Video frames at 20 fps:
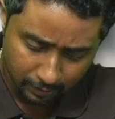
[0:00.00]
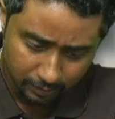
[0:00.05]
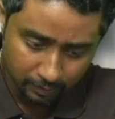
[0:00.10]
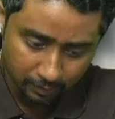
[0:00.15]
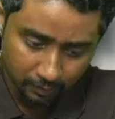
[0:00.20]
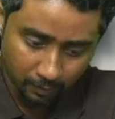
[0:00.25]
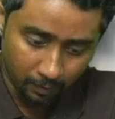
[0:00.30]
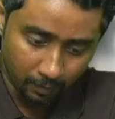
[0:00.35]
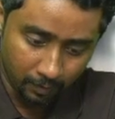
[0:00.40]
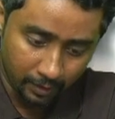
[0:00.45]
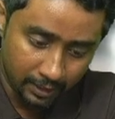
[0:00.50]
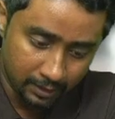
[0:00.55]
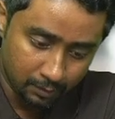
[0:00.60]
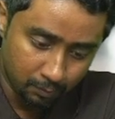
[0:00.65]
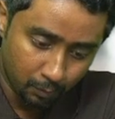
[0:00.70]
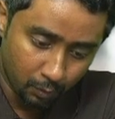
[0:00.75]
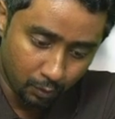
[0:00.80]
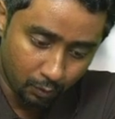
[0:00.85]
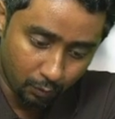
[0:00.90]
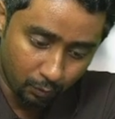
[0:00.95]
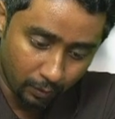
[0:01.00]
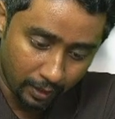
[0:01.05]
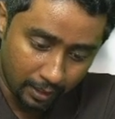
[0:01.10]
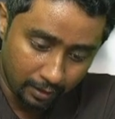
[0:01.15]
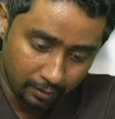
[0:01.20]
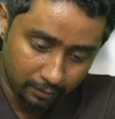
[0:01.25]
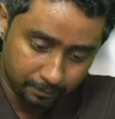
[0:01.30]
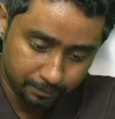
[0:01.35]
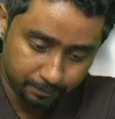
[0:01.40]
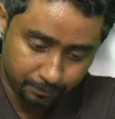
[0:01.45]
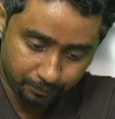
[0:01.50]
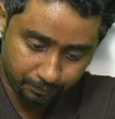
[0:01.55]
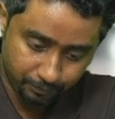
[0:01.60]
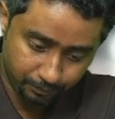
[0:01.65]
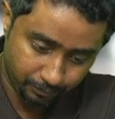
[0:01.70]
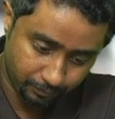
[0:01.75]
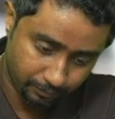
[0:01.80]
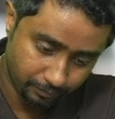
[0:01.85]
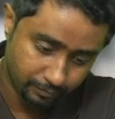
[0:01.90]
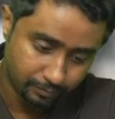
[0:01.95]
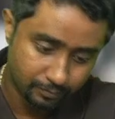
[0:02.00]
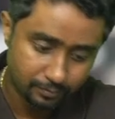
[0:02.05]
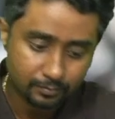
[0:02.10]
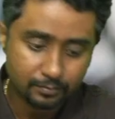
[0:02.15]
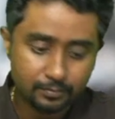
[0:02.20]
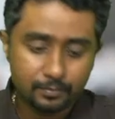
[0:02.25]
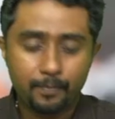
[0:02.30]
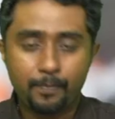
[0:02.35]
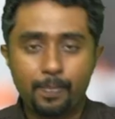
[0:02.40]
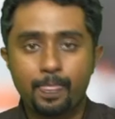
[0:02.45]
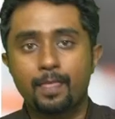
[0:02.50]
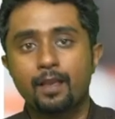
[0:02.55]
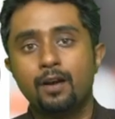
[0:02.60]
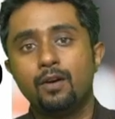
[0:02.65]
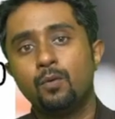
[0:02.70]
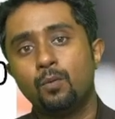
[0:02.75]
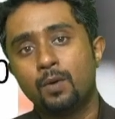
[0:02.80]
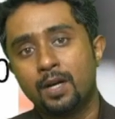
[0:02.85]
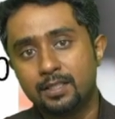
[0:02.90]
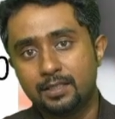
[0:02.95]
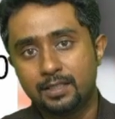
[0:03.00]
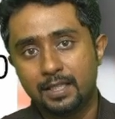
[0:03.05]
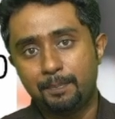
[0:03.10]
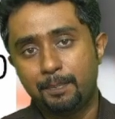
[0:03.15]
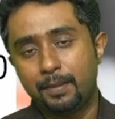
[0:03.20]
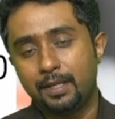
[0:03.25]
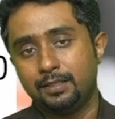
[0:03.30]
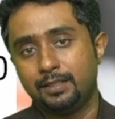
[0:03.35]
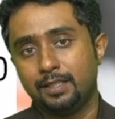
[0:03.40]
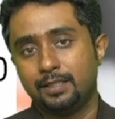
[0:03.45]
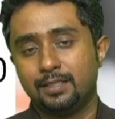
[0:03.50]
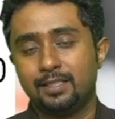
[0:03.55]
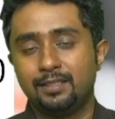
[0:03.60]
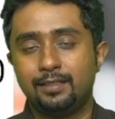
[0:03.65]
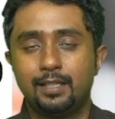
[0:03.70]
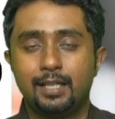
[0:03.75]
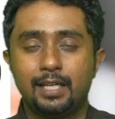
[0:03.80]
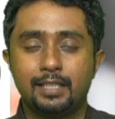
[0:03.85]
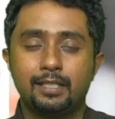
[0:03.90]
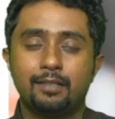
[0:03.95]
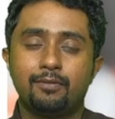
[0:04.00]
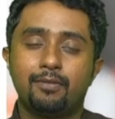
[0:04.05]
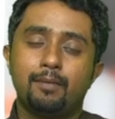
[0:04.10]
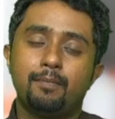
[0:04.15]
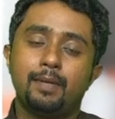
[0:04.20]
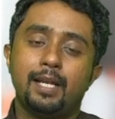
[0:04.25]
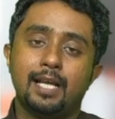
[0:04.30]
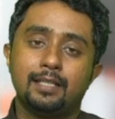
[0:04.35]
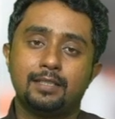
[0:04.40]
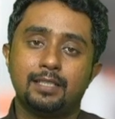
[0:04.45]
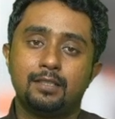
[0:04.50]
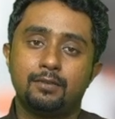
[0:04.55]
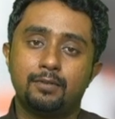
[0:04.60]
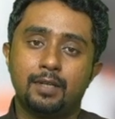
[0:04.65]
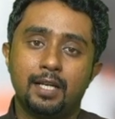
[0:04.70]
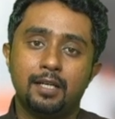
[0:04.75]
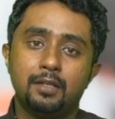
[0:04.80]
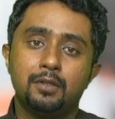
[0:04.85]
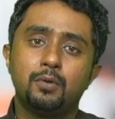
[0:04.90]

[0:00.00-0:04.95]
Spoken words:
known as book value. Once depreciation is deducted from an asset value,